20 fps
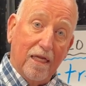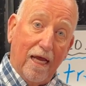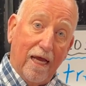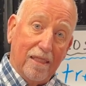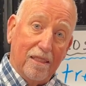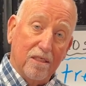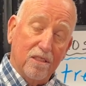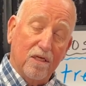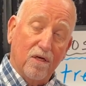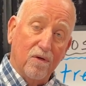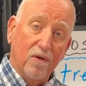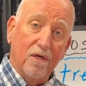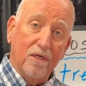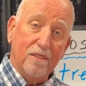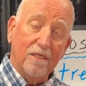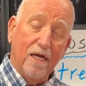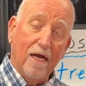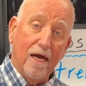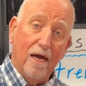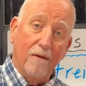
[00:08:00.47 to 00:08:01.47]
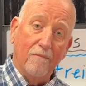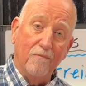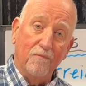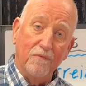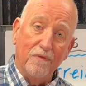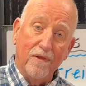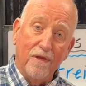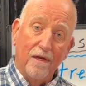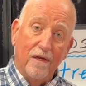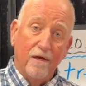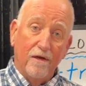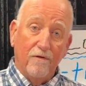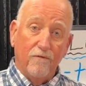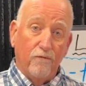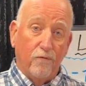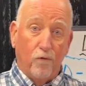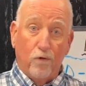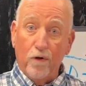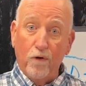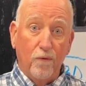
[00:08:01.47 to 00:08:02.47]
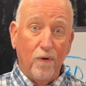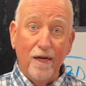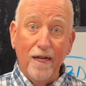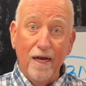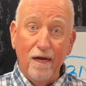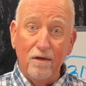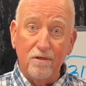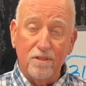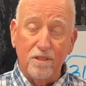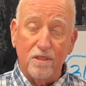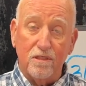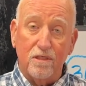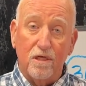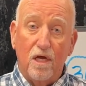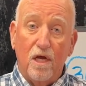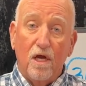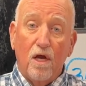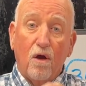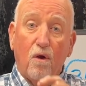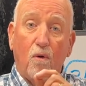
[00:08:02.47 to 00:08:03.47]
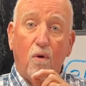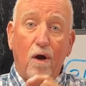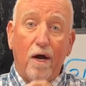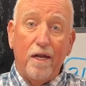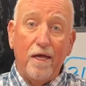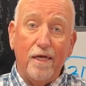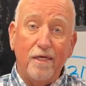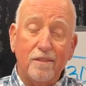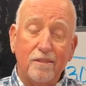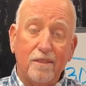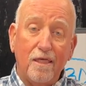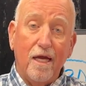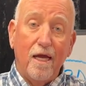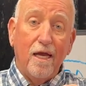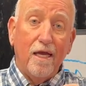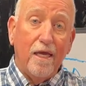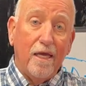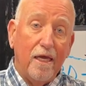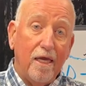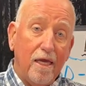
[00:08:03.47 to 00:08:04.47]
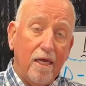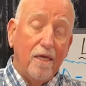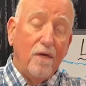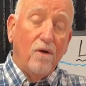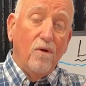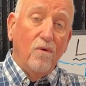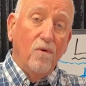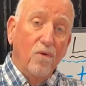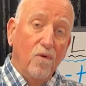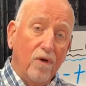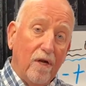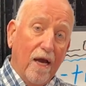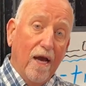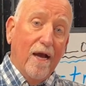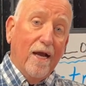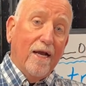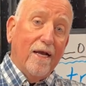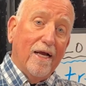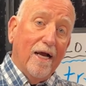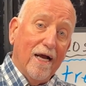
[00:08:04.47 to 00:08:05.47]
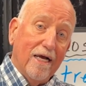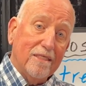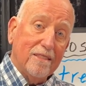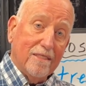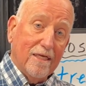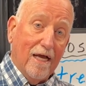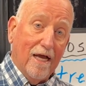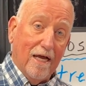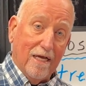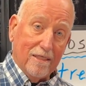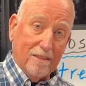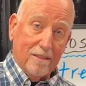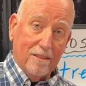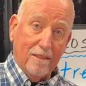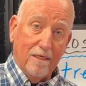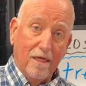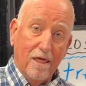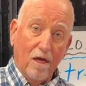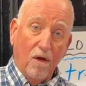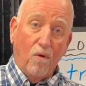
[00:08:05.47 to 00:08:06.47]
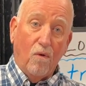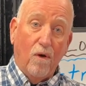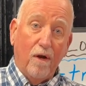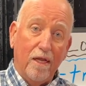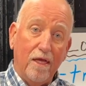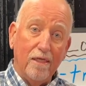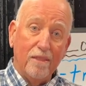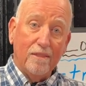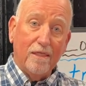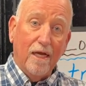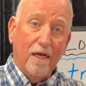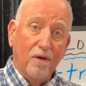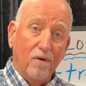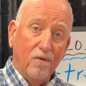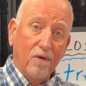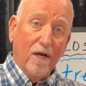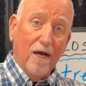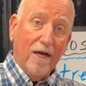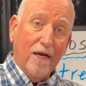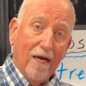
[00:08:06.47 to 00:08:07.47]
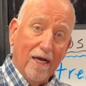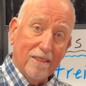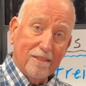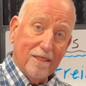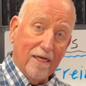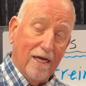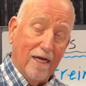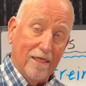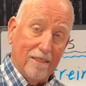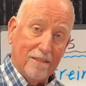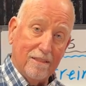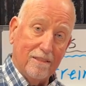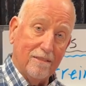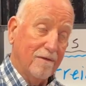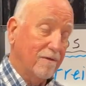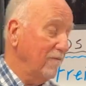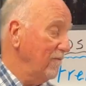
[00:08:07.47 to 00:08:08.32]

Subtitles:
at this current time? 41 houses. 41 casas. 41 casas.